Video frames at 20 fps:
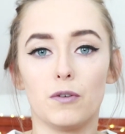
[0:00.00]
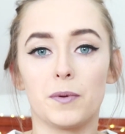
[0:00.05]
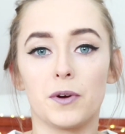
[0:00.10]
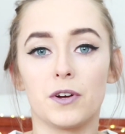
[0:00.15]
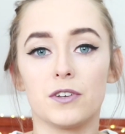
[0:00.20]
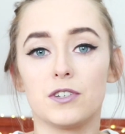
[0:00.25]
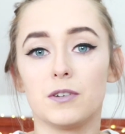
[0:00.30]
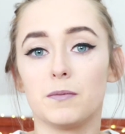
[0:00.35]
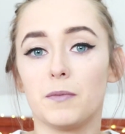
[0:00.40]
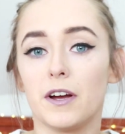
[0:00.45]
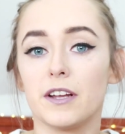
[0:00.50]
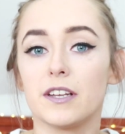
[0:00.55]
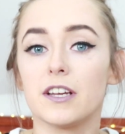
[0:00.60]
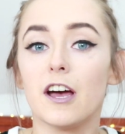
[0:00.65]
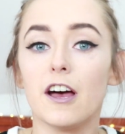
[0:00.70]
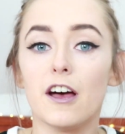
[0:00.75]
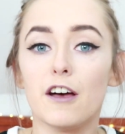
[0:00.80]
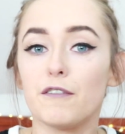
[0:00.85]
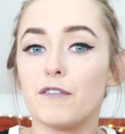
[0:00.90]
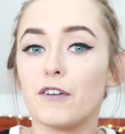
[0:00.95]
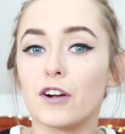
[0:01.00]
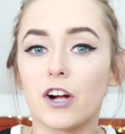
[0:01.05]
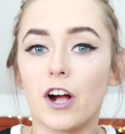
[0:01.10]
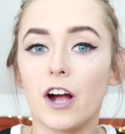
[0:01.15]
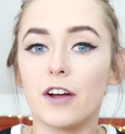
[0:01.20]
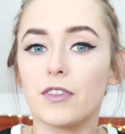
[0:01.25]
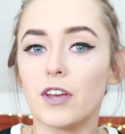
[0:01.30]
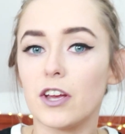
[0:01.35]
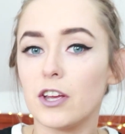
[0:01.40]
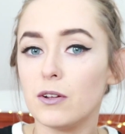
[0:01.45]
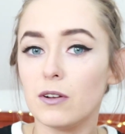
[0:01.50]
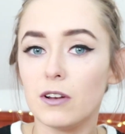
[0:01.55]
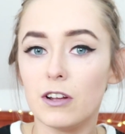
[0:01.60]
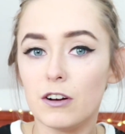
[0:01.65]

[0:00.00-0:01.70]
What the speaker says: because you might figure out that you